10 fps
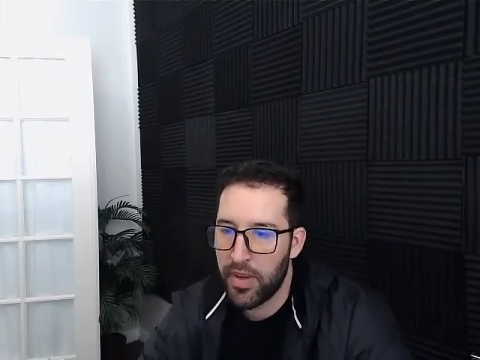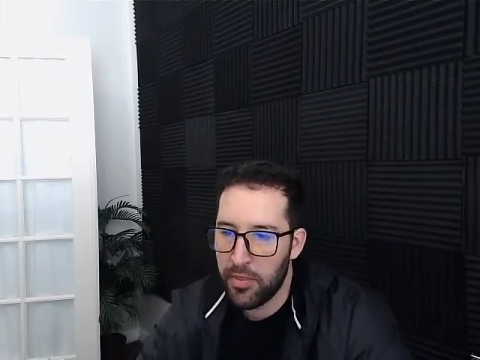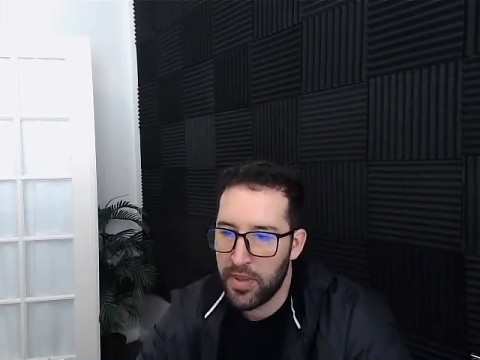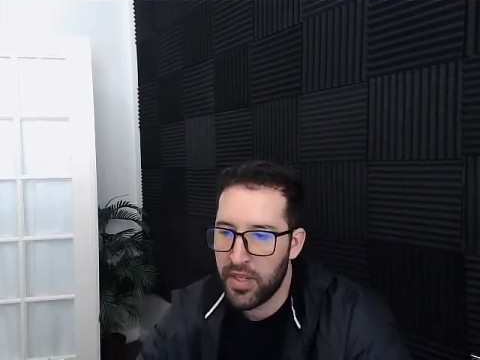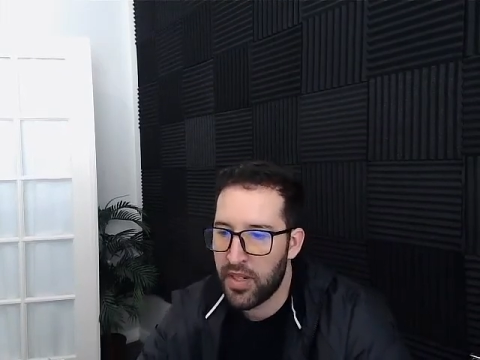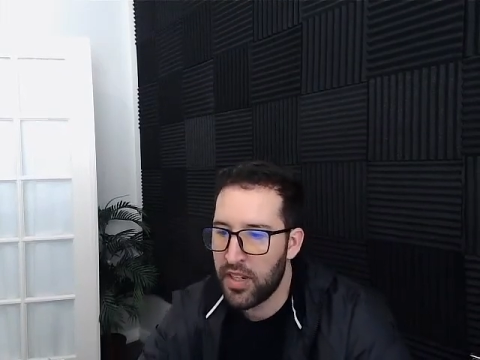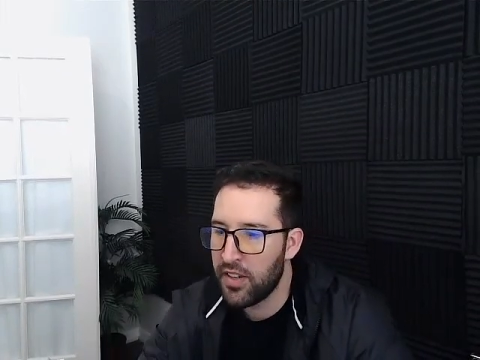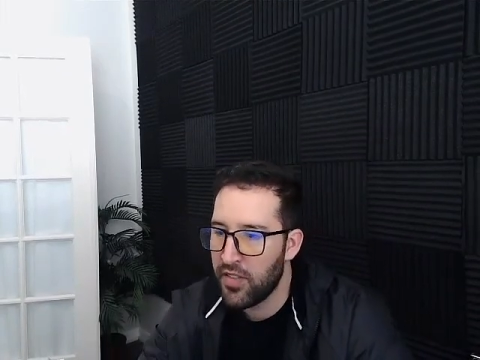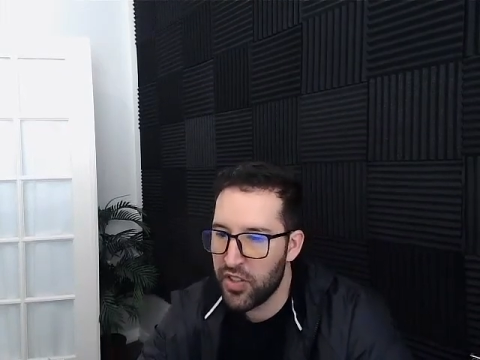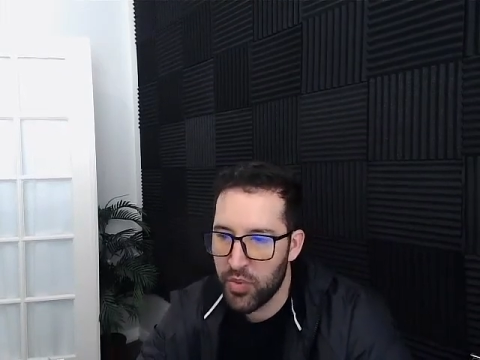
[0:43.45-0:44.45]
might be an
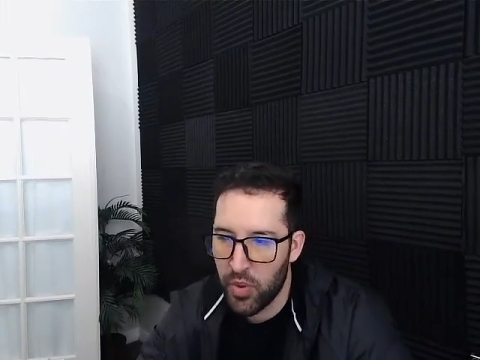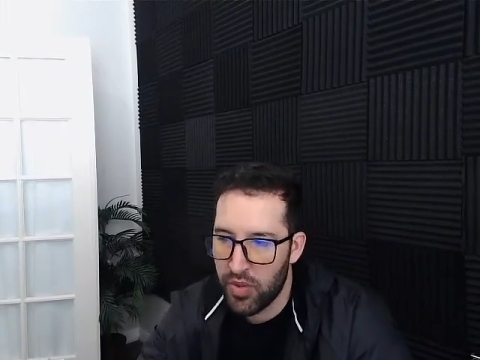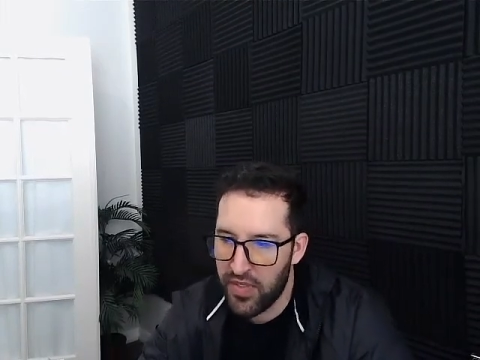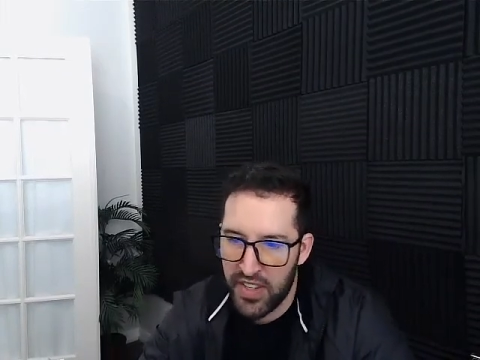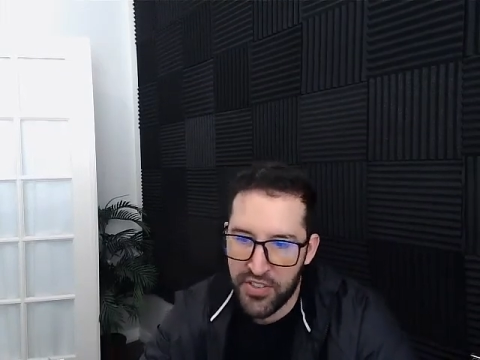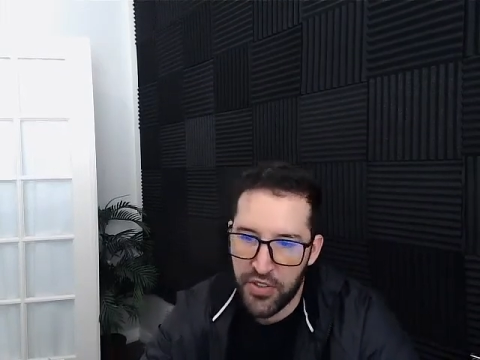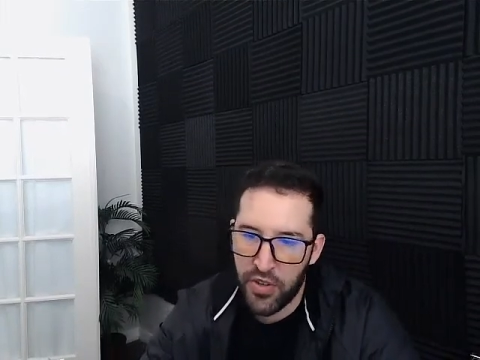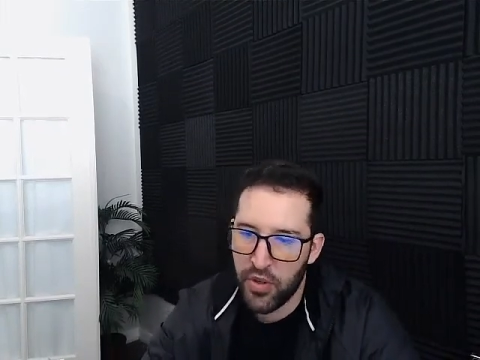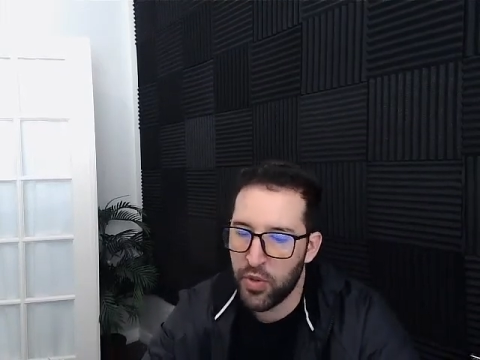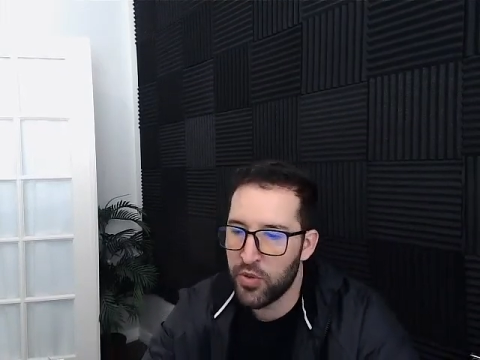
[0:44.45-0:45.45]
individual
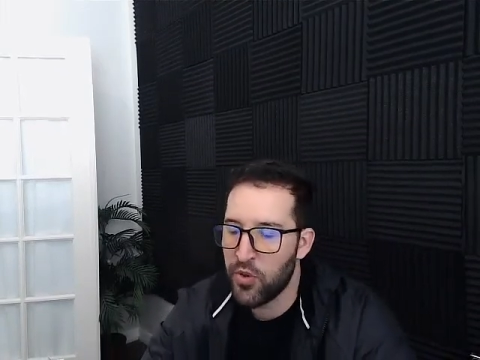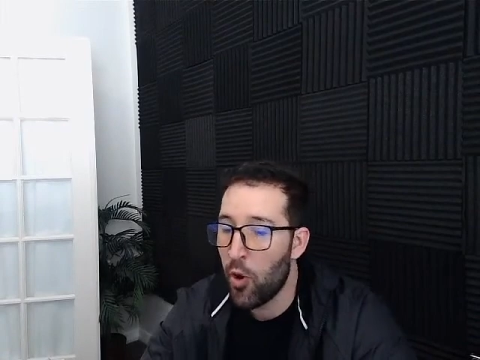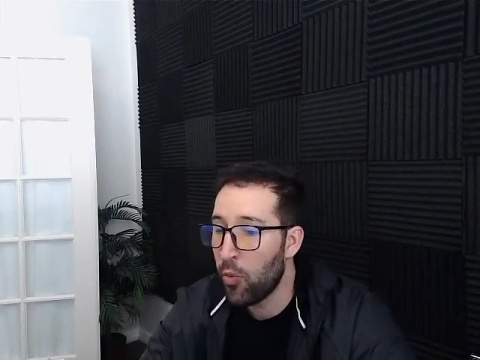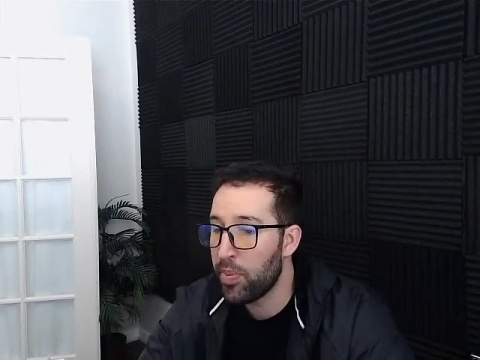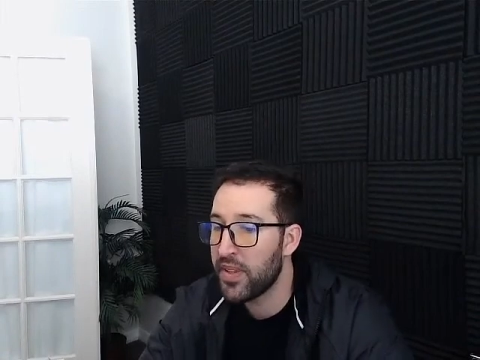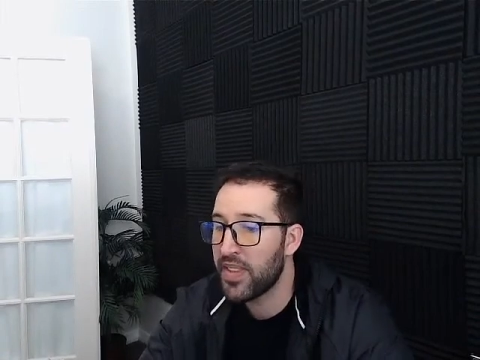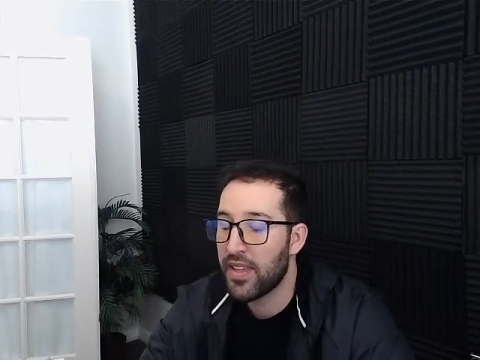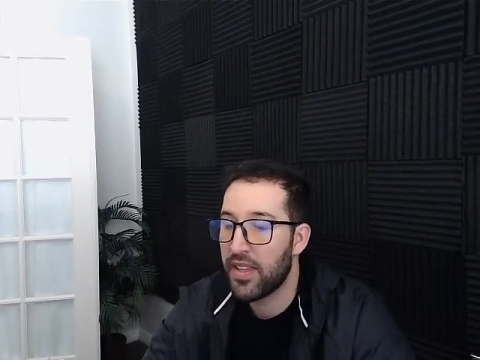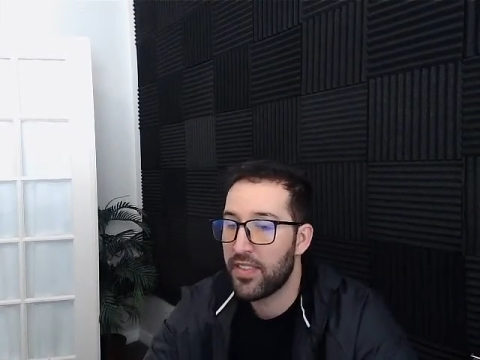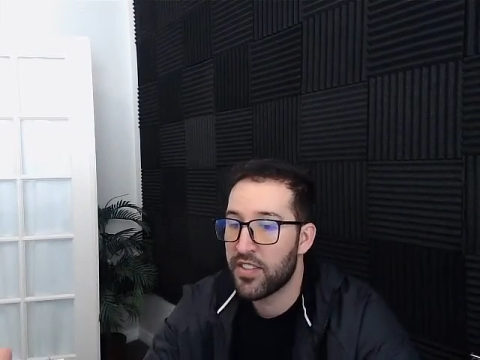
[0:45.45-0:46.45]
investor who's hoping
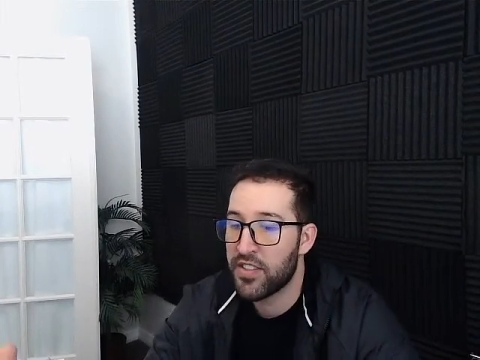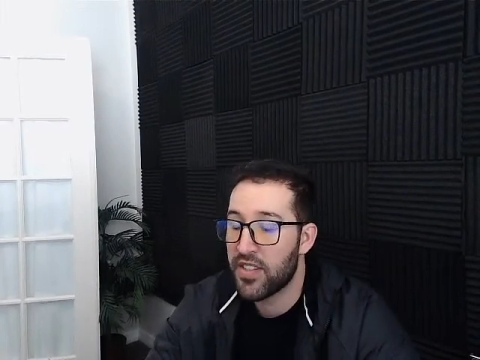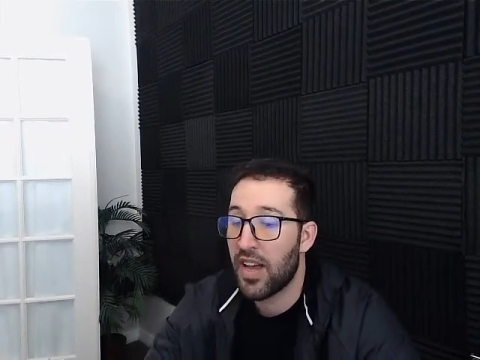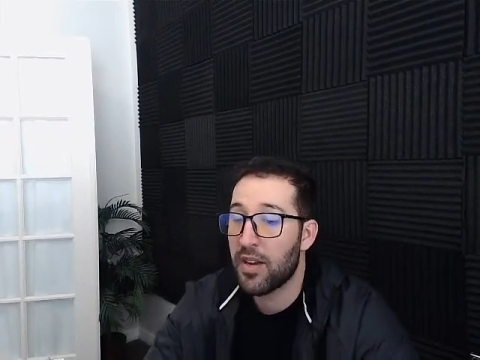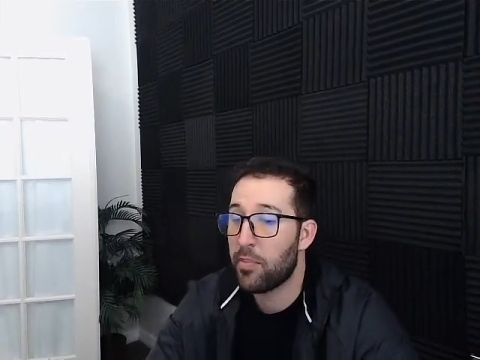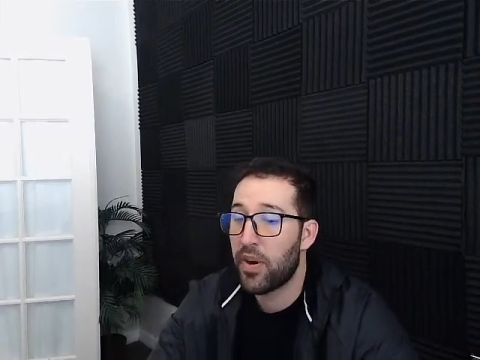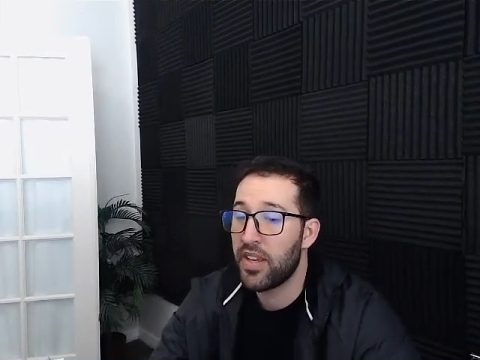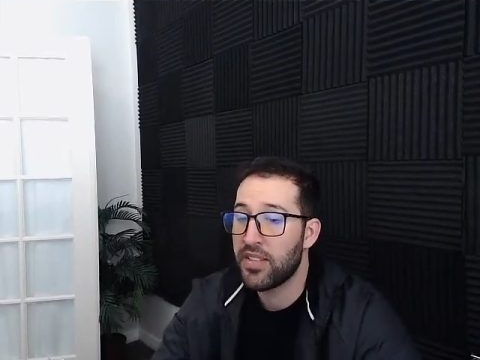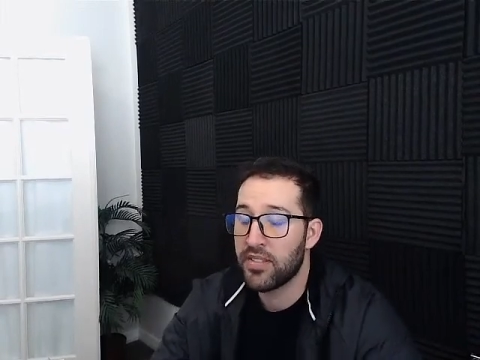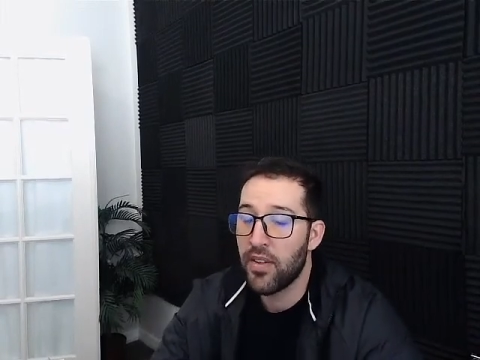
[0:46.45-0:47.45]
that the stock
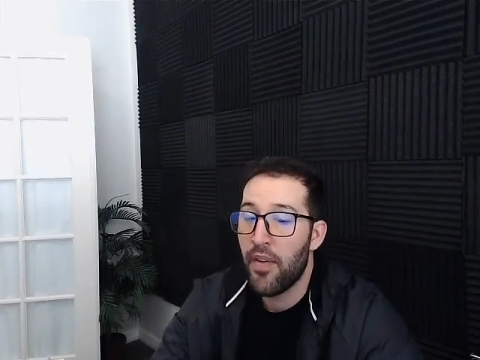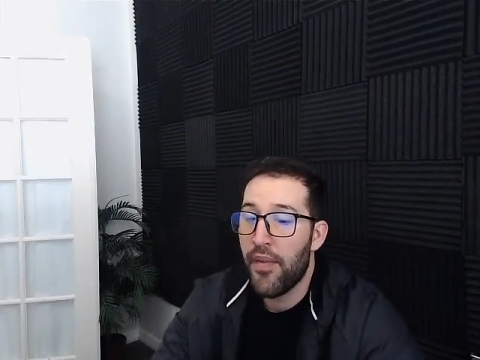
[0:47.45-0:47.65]
price